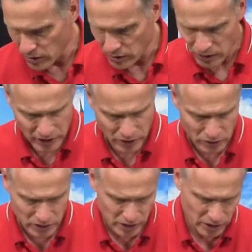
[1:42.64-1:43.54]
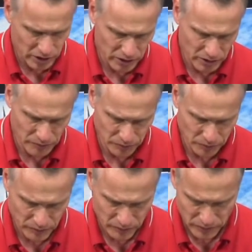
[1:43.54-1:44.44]
allow the uh,
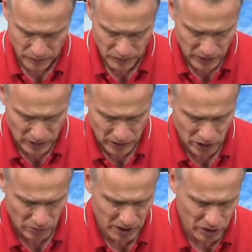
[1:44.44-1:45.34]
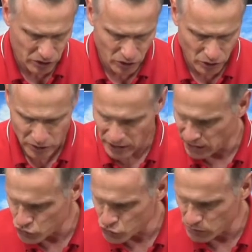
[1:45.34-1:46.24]
allow me to go
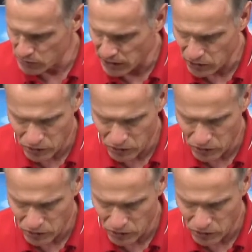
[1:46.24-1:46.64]
and trim that